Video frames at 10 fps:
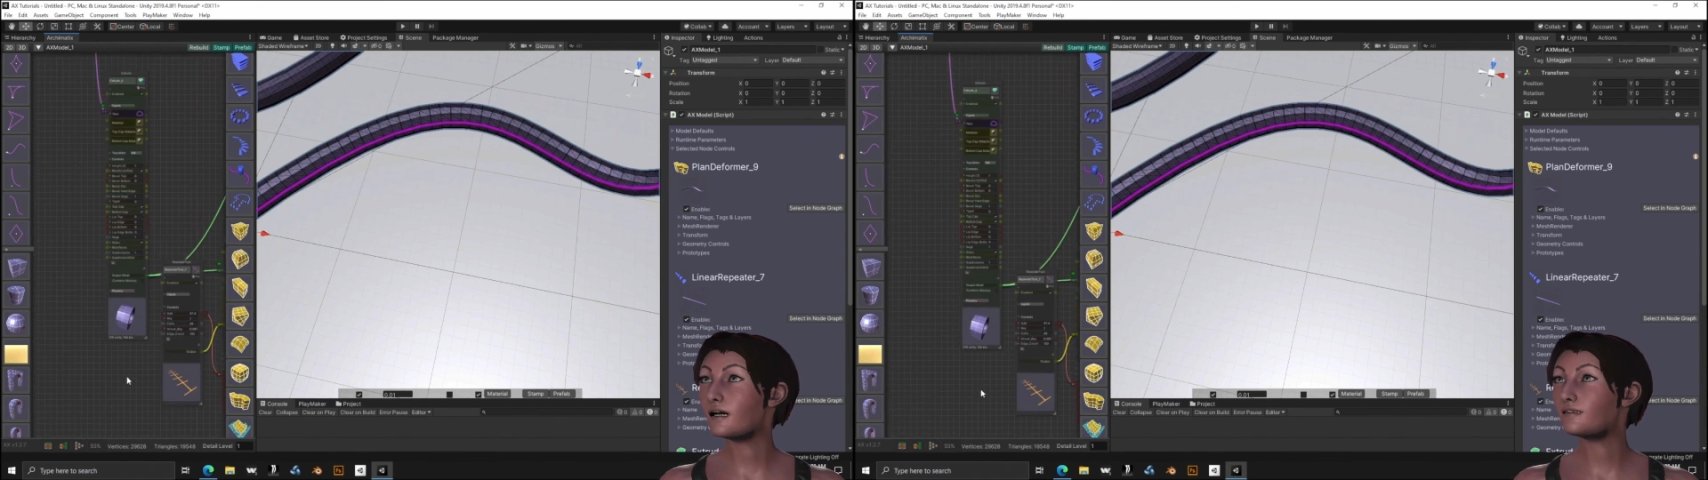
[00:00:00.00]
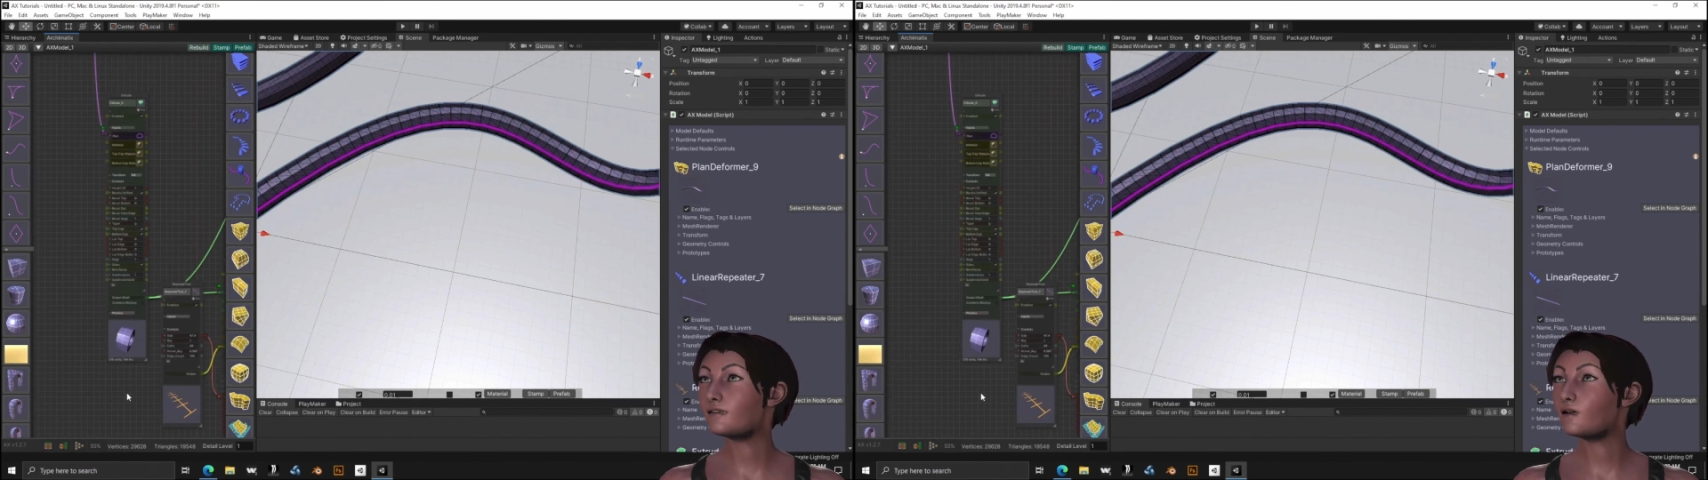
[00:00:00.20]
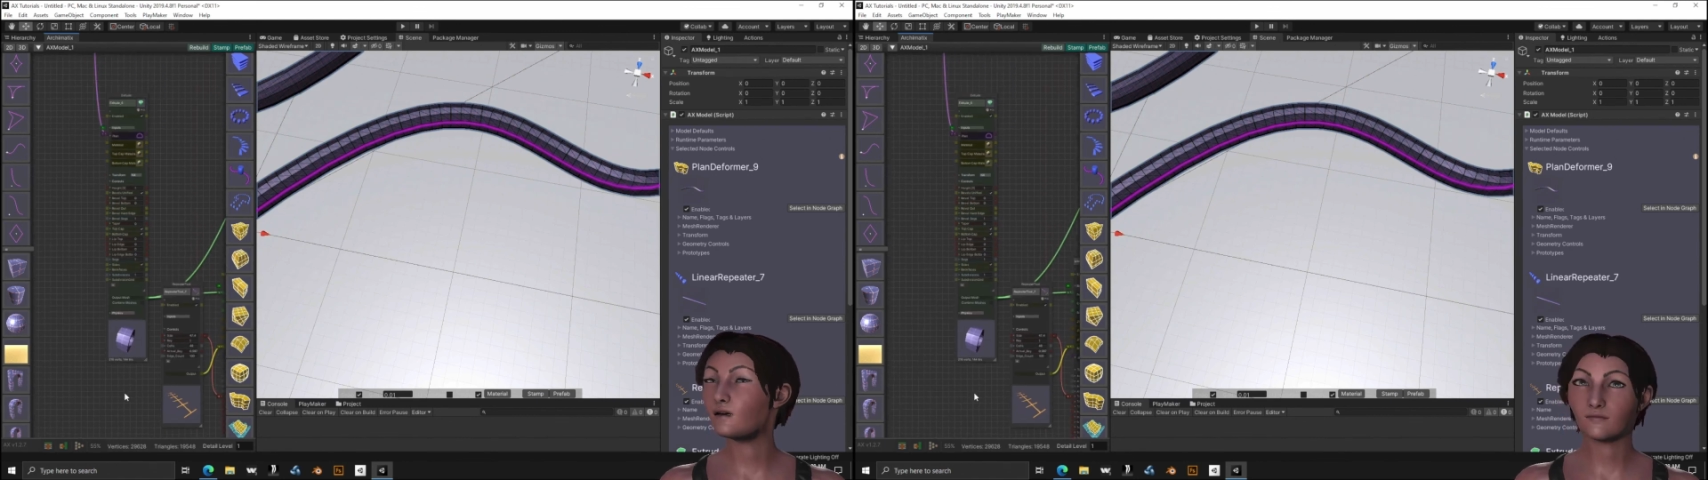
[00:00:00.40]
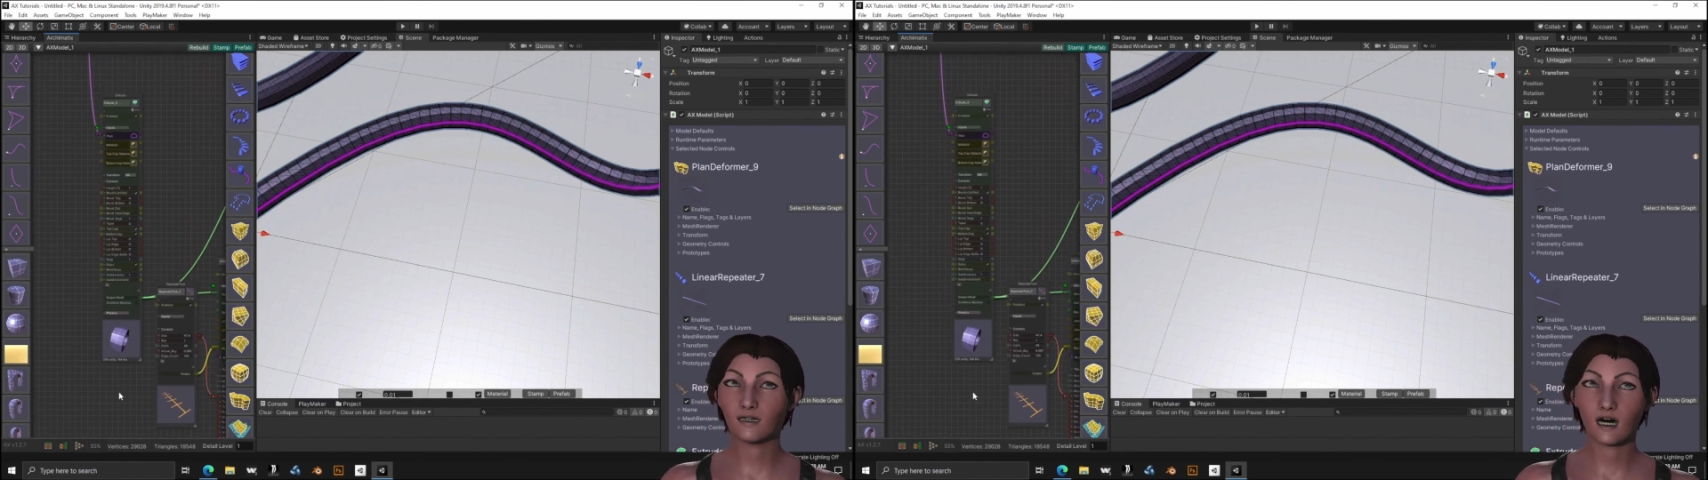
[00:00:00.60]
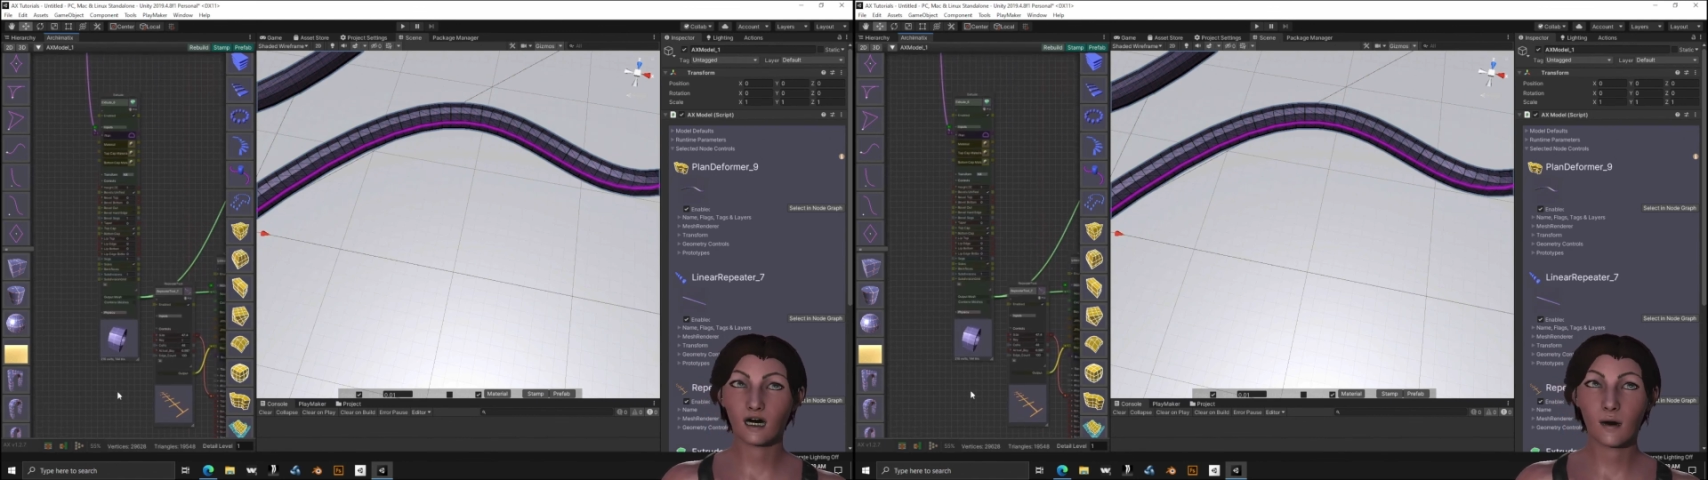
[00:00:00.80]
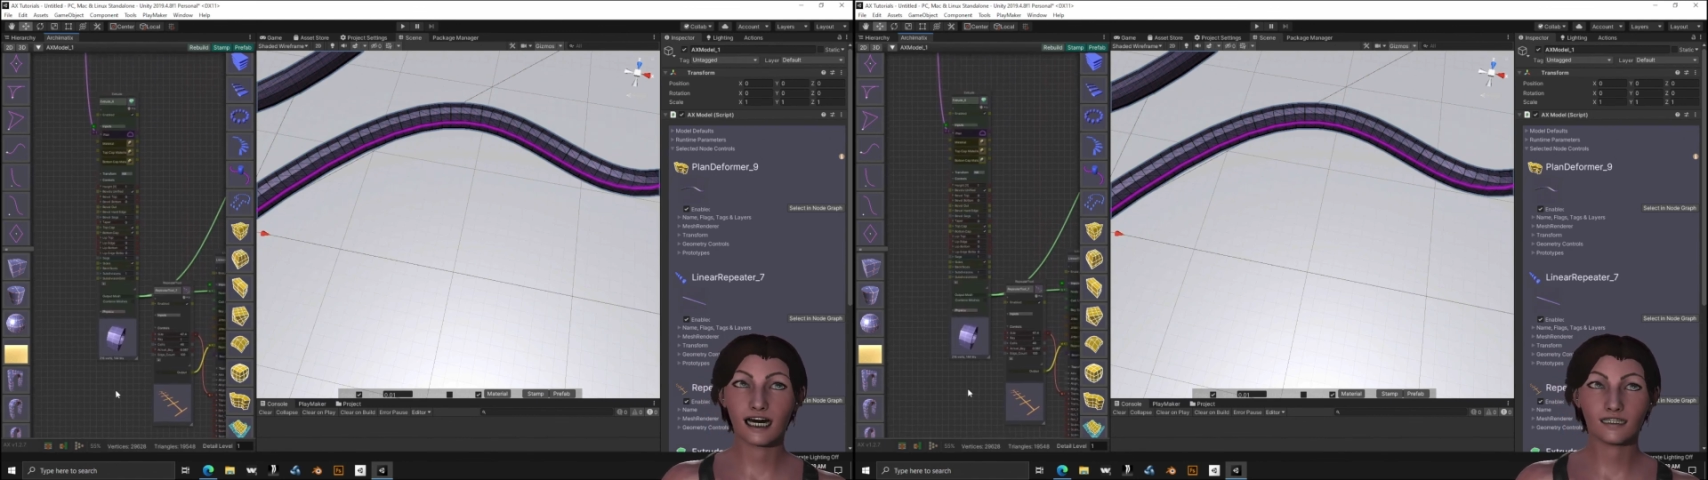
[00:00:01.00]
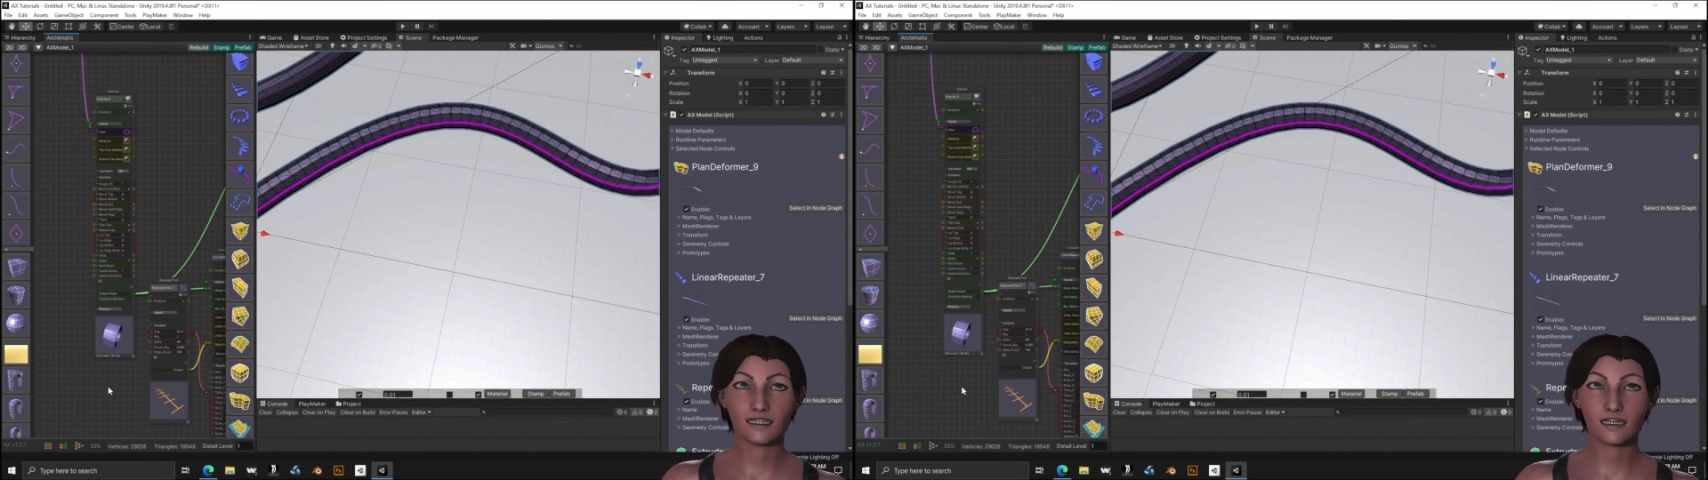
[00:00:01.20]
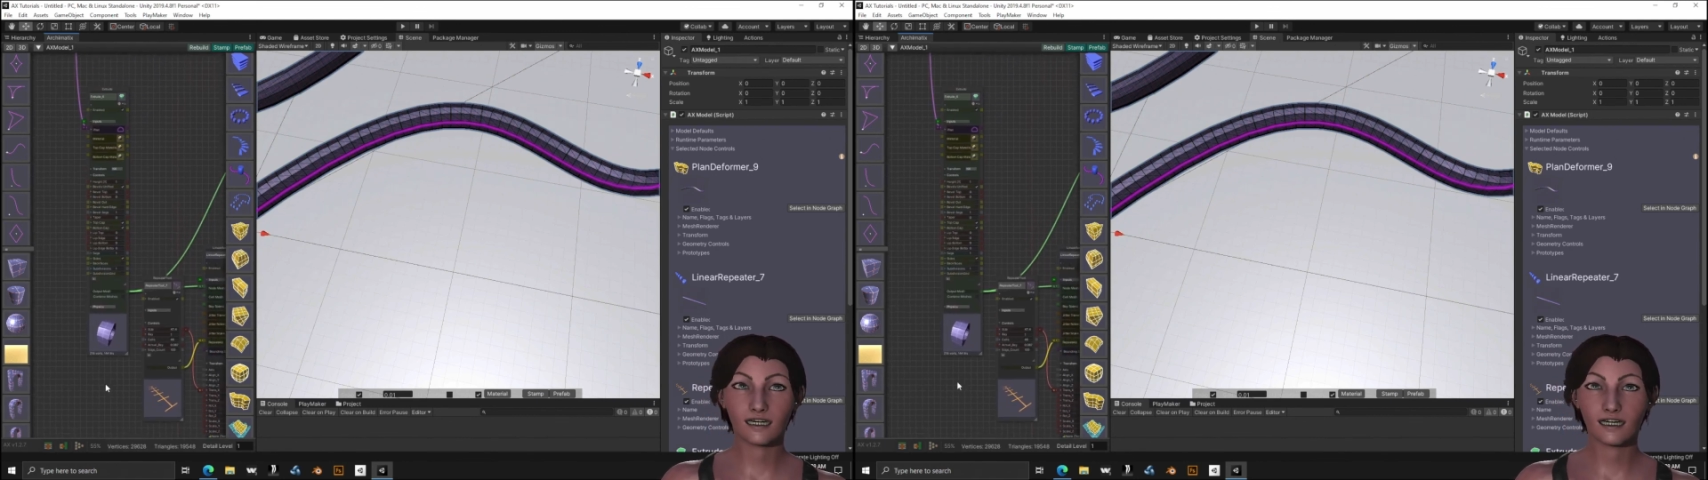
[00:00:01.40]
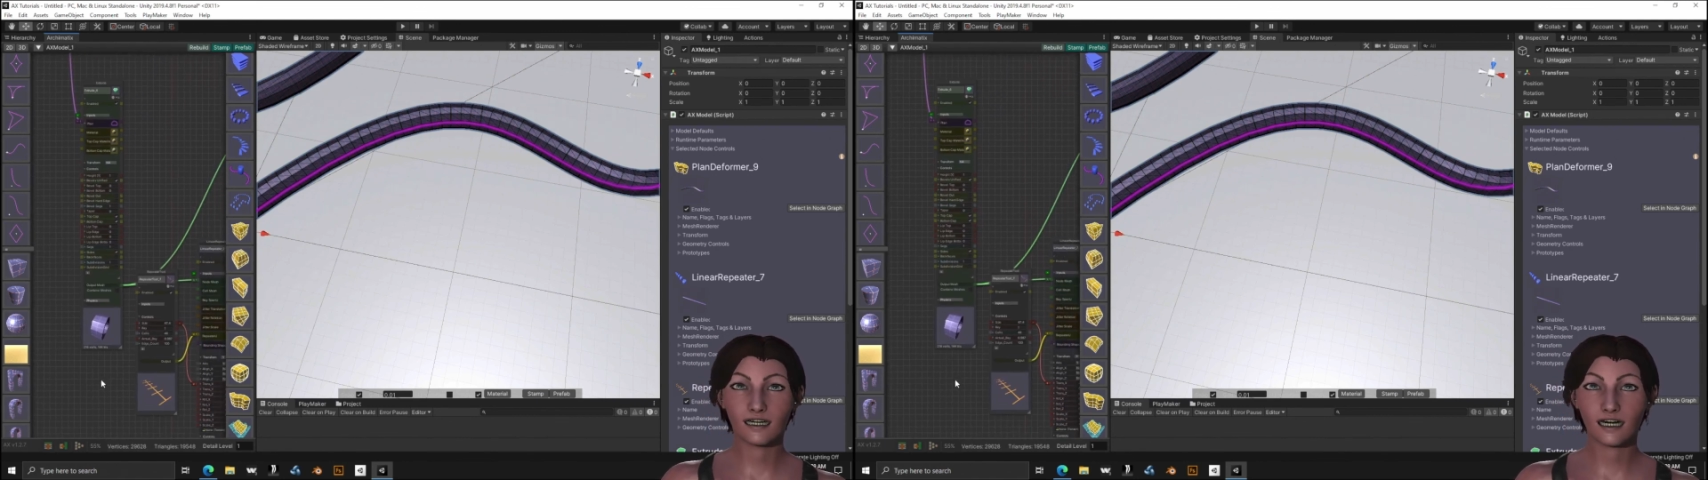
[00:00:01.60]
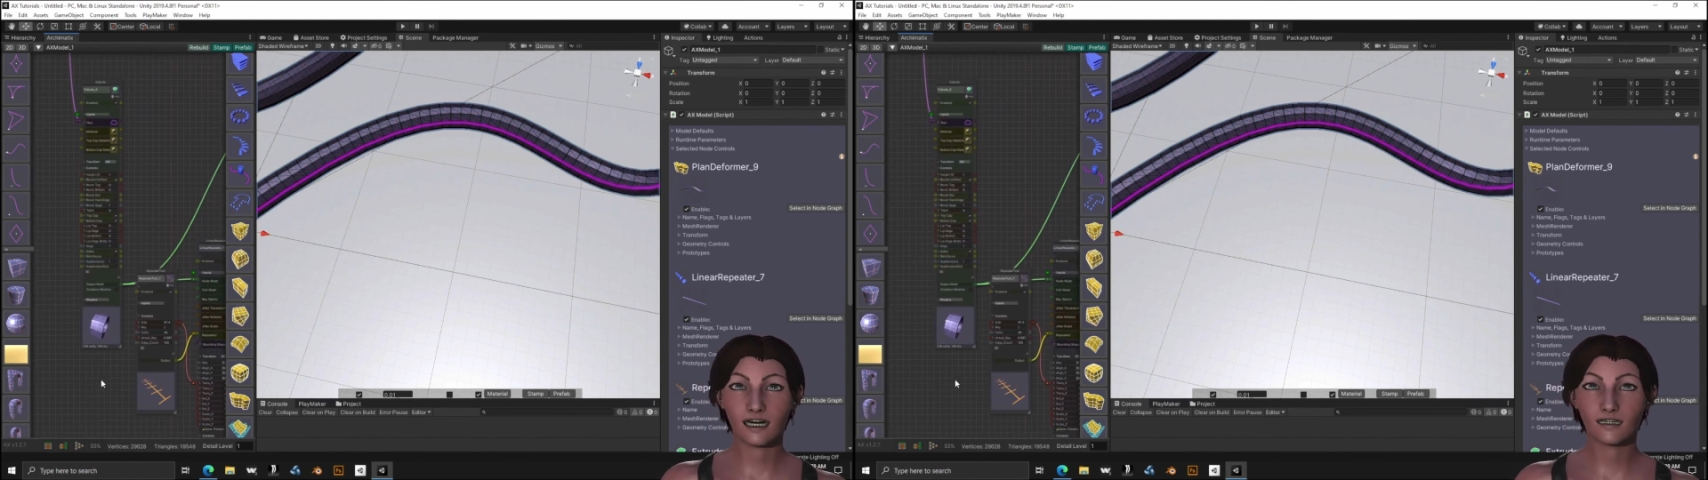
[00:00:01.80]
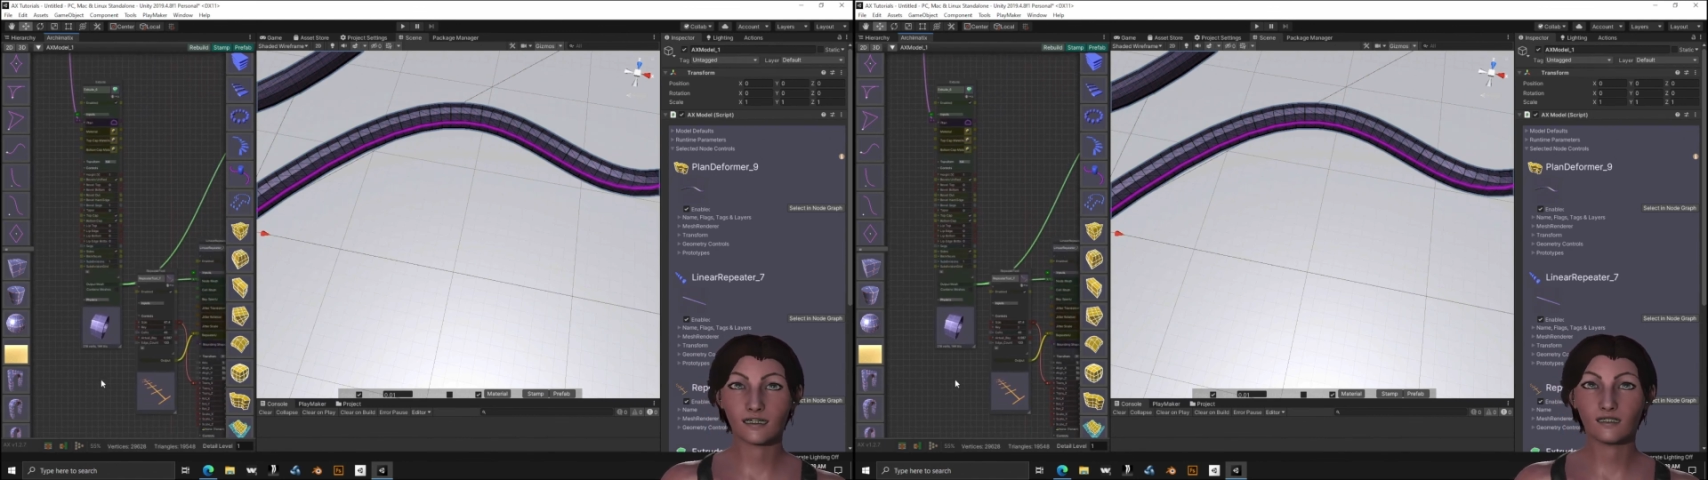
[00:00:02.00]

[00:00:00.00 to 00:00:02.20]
So if we go back to the